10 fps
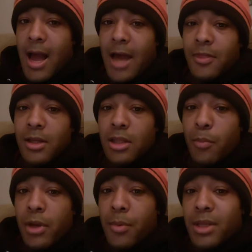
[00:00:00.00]
I think
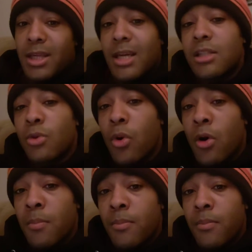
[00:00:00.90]
they'll be able to get to
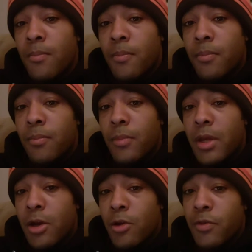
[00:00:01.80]
him
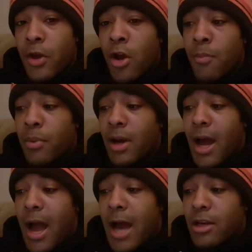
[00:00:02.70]
here and there, but
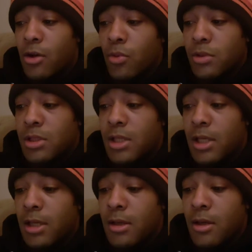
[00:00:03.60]
I don't
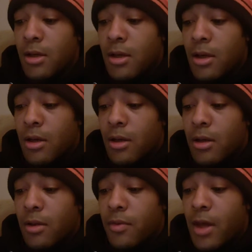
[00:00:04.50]
see
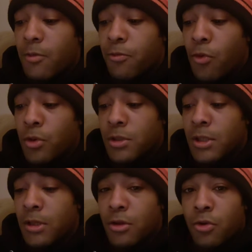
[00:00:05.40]
them
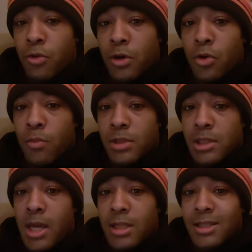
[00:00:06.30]
forcing the critical
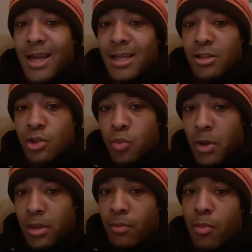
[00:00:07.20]
mistakes that can
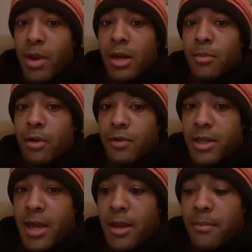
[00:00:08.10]
swing the momentum of a
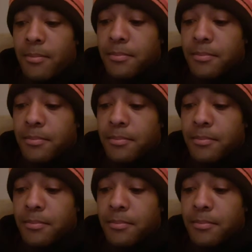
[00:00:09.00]
game.